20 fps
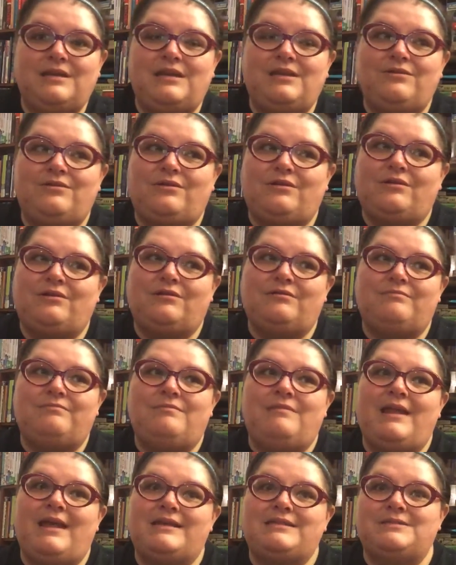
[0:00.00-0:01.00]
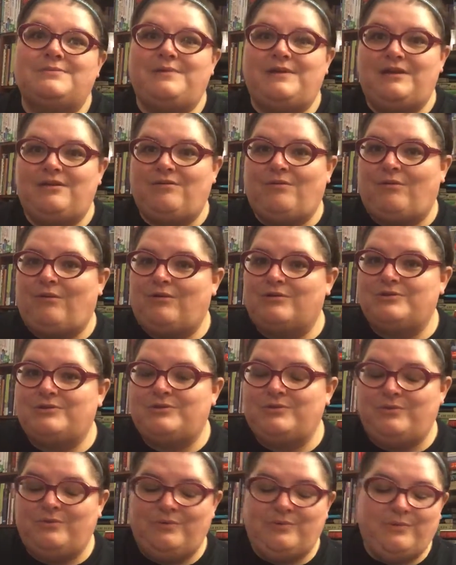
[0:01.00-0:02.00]
either next week or
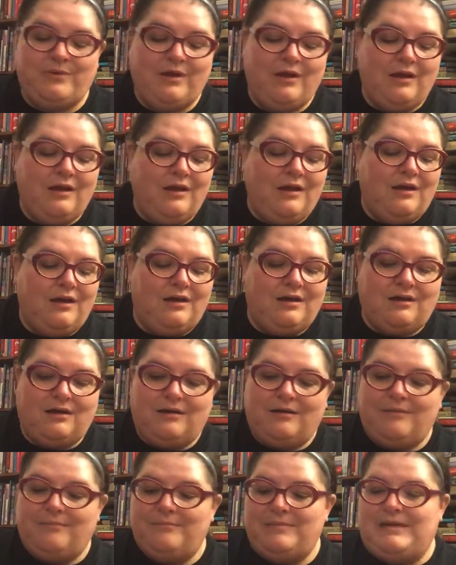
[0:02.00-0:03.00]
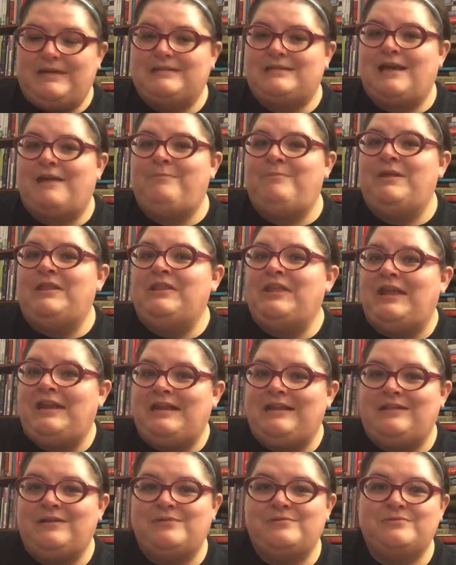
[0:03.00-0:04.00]
soon, because I've
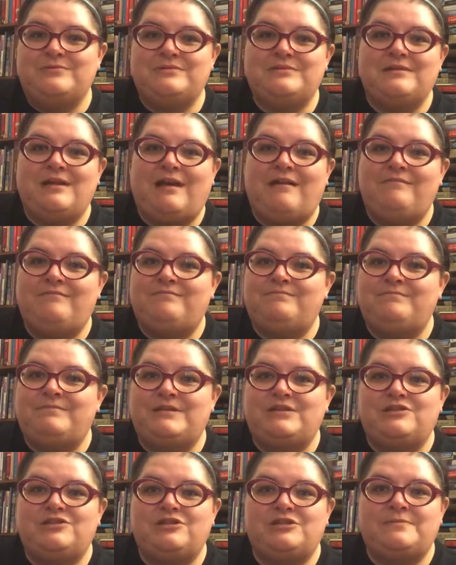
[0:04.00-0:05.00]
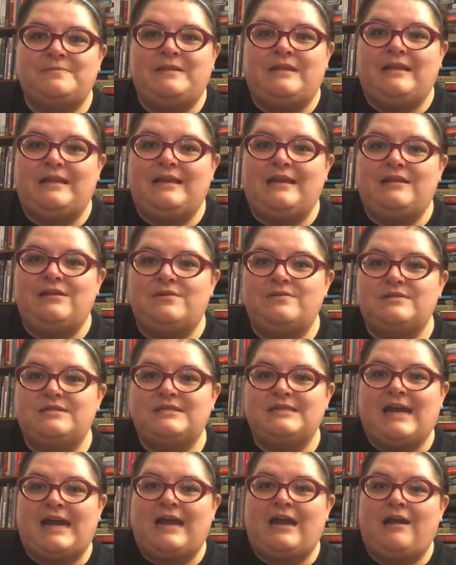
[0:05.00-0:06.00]
just been letting those
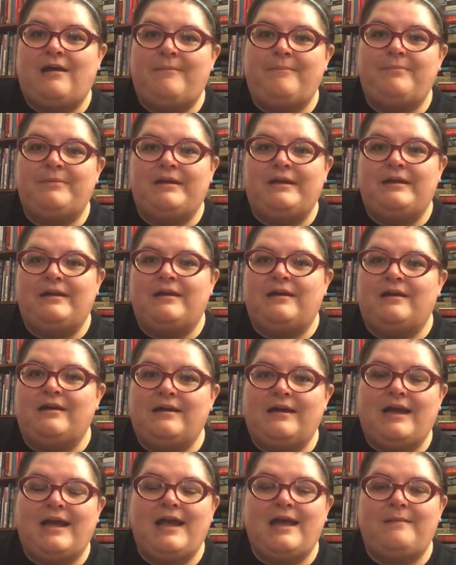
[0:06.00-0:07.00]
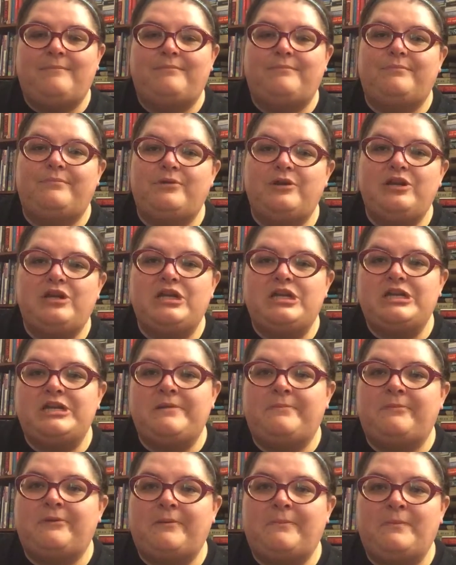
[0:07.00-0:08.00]
stack up, and I have a pretty good
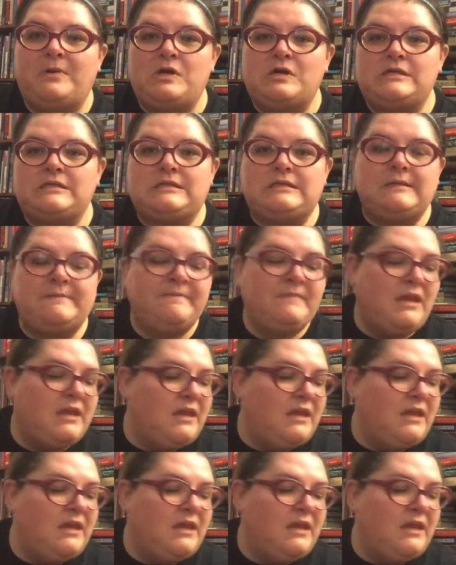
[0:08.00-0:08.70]
number of books.